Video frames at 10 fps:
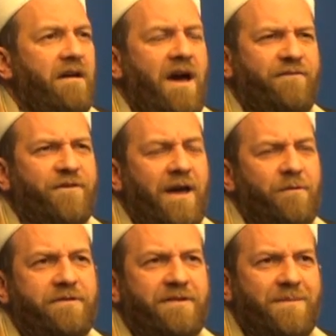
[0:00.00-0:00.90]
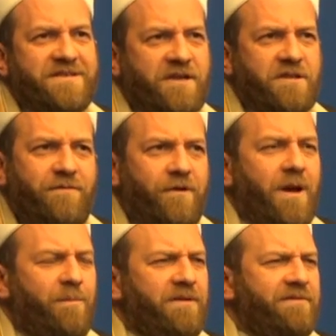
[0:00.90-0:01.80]
After I went to the masajid for a
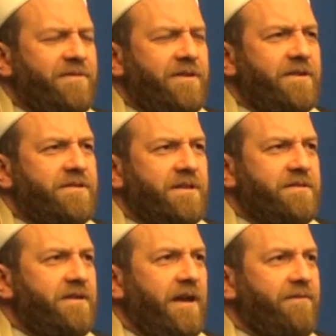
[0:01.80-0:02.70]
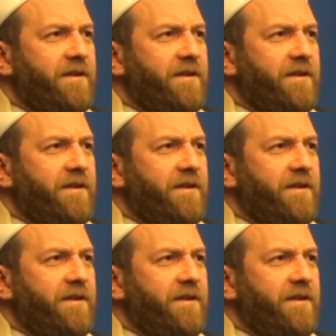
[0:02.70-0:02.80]
couple of years, and then I